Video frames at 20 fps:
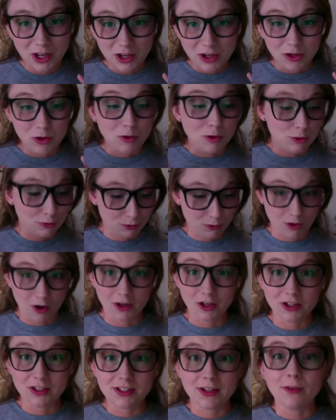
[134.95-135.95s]
You could draw
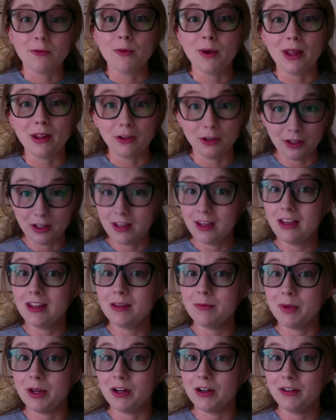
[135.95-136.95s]
yourself while looking at the
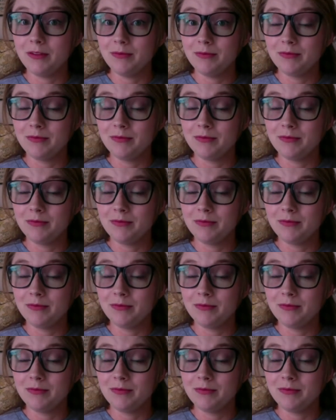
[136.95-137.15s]
mirror.